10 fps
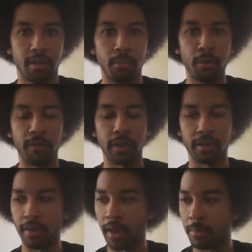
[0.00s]
moving and
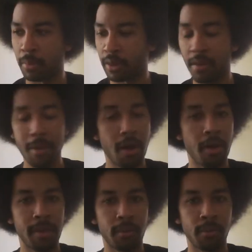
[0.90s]
all that. But somehow I
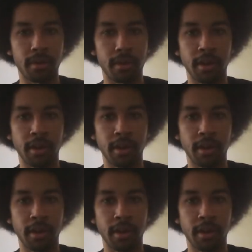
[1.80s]
made it work,